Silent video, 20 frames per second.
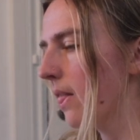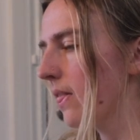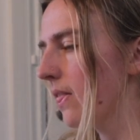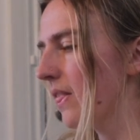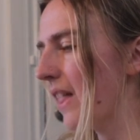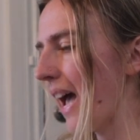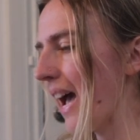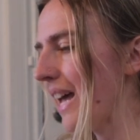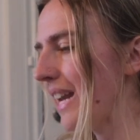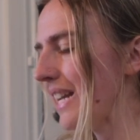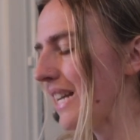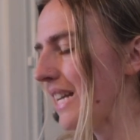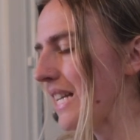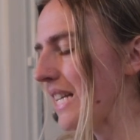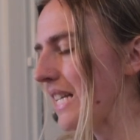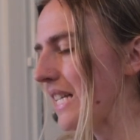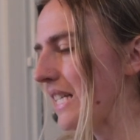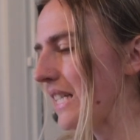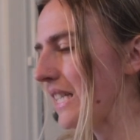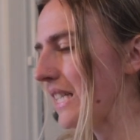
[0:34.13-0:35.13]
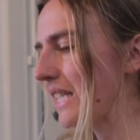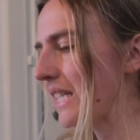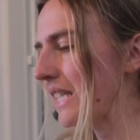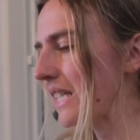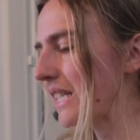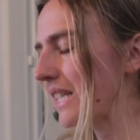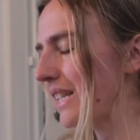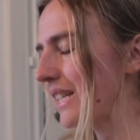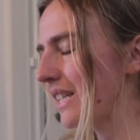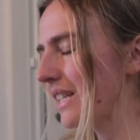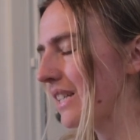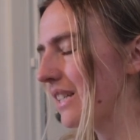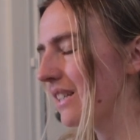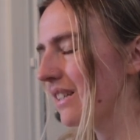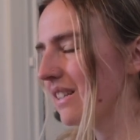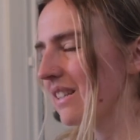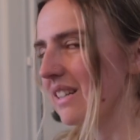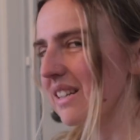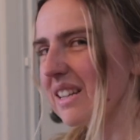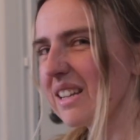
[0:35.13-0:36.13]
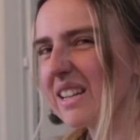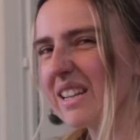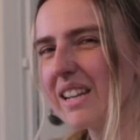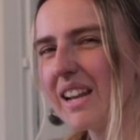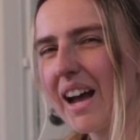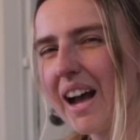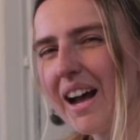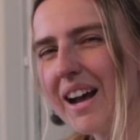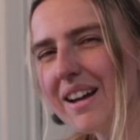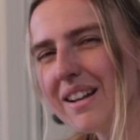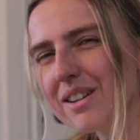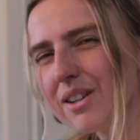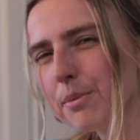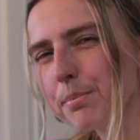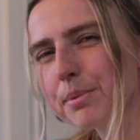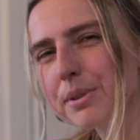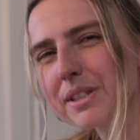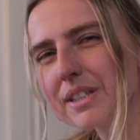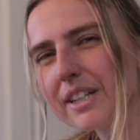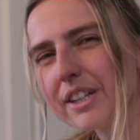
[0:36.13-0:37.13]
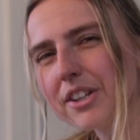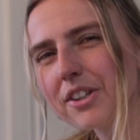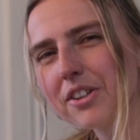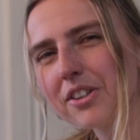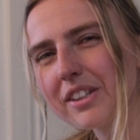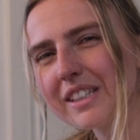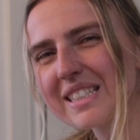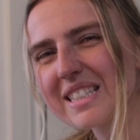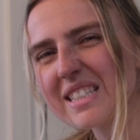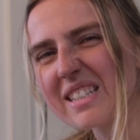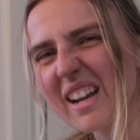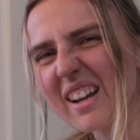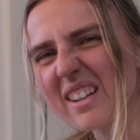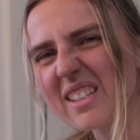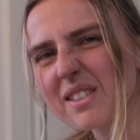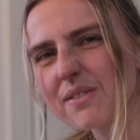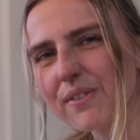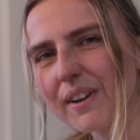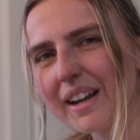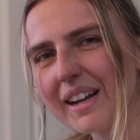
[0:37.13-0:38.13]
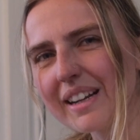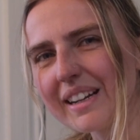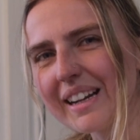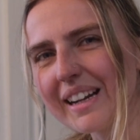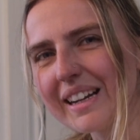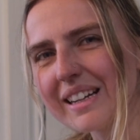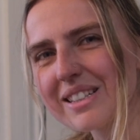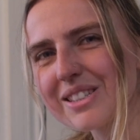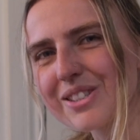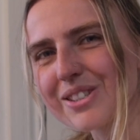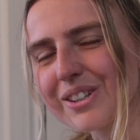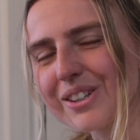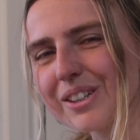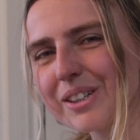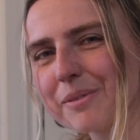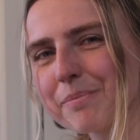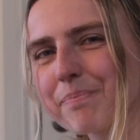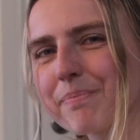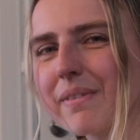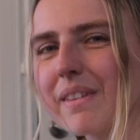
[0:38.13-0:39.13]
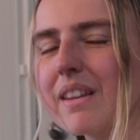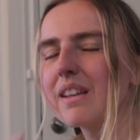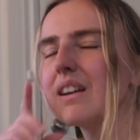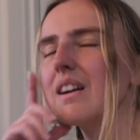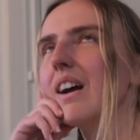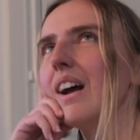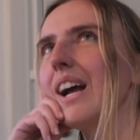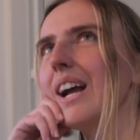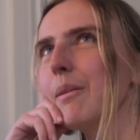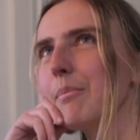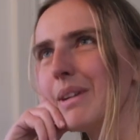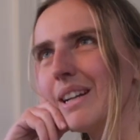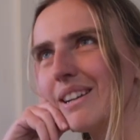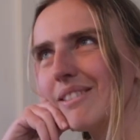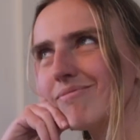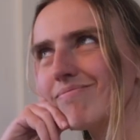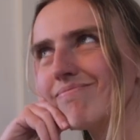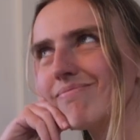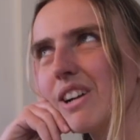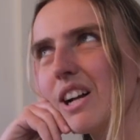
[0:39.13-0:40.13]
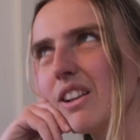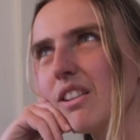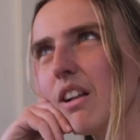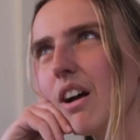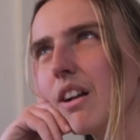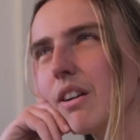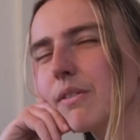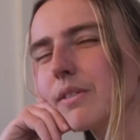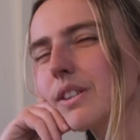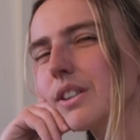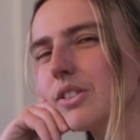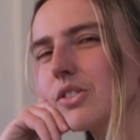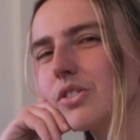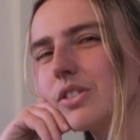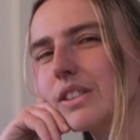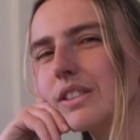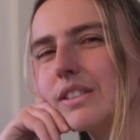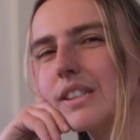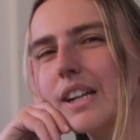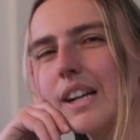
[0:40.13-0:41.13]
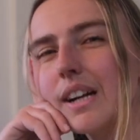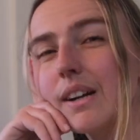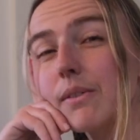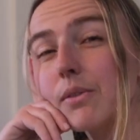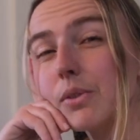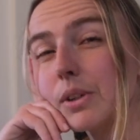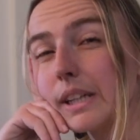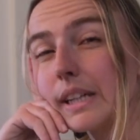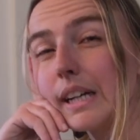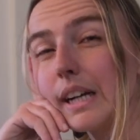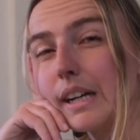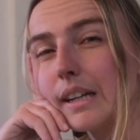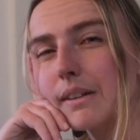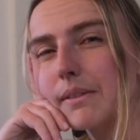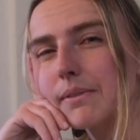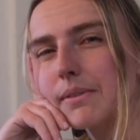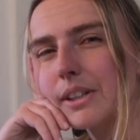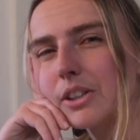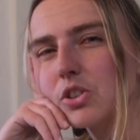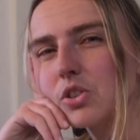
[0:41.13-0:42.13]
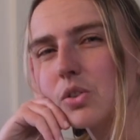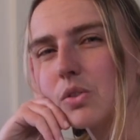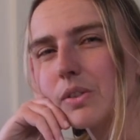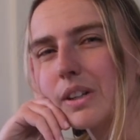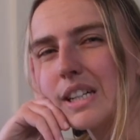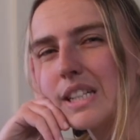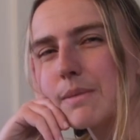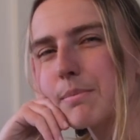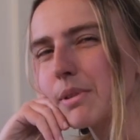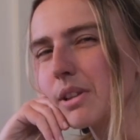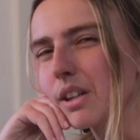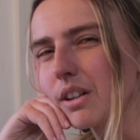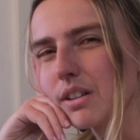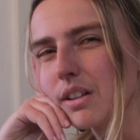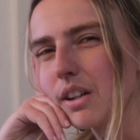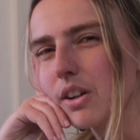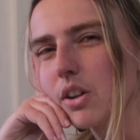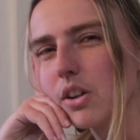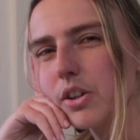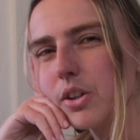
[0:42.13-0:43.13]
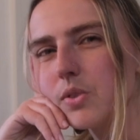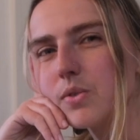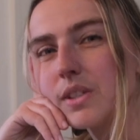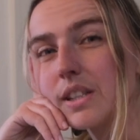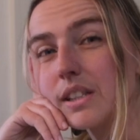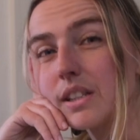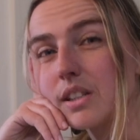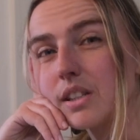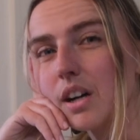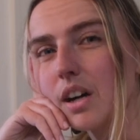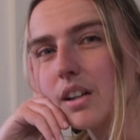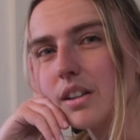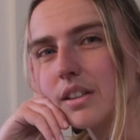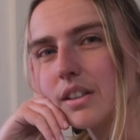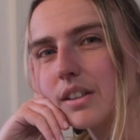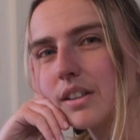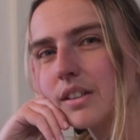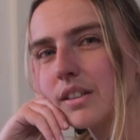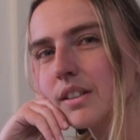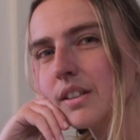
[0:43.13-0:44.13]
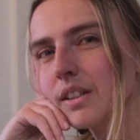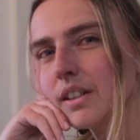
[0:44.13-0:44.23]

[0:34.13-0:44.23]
That is not a particularly satisfying answer. I mean, a lot of countries have really high inflation rates, but they're not all using the dollar.